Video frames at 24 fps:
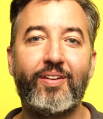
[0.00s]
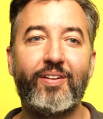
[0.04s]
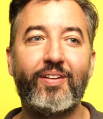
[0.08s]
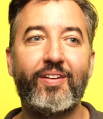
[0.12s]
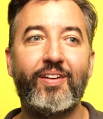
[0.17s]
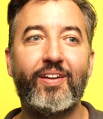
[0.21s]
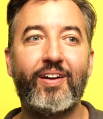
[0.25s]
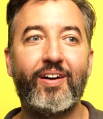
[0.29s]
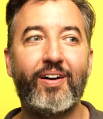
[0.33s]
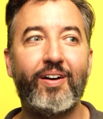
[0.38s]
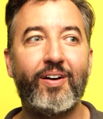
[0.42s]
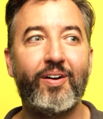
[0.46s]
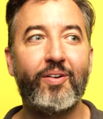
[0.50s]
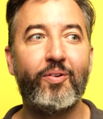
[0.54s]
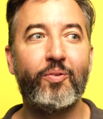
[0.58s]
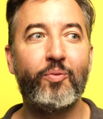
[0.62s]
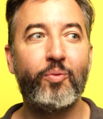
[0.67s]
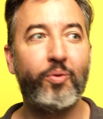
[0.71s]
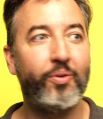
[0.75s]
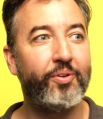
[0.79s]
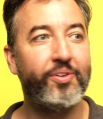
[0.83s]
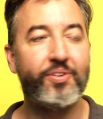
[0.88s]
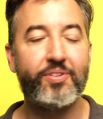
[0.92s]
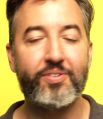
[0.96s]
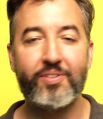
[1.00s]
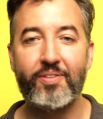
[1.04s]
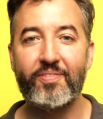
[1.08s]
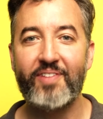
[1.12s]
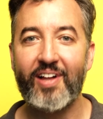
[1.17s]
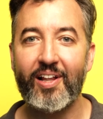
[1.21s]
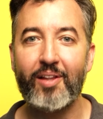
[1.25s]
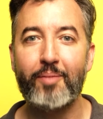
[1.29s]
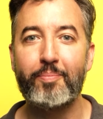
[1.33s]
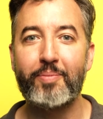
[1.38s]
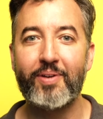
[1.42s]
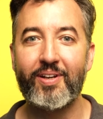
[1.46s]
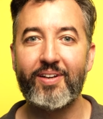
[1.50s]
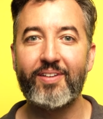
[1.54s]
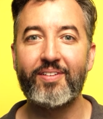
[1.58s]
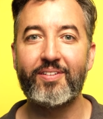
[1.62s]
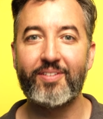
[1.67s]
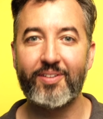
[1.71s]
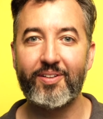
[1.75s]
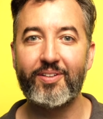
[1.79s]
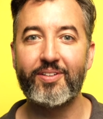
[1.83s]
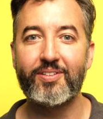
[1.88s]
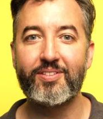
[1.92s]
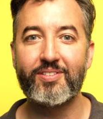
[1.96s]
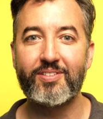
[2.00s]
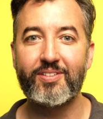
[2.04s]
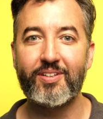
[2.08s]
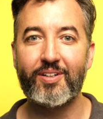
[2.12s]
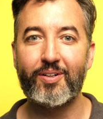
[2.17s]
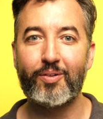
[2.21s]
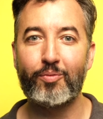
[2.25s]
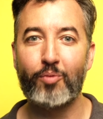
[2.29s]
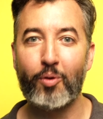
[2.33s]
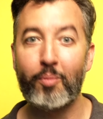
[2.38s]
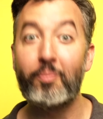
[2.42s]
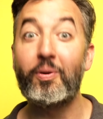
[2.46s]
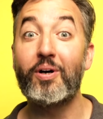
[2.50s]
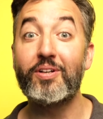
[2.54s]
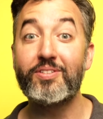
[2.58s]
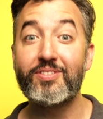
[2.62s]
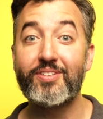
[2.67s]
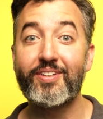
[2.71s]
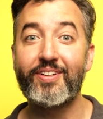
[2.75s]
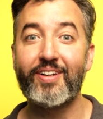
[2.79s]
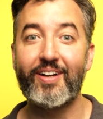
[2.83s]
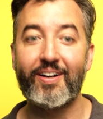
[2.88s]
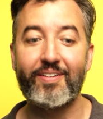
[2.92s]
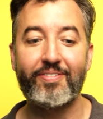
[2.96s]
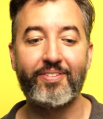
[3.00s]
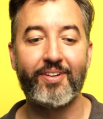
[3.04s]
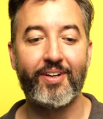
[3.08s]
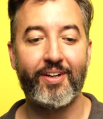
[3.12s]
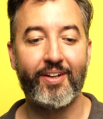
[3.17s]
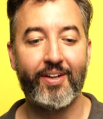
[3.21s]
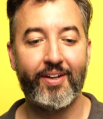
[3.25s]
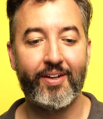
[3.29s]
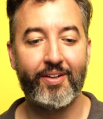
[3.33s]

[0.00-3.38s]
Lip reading: and we'll just develop it until it's robust enough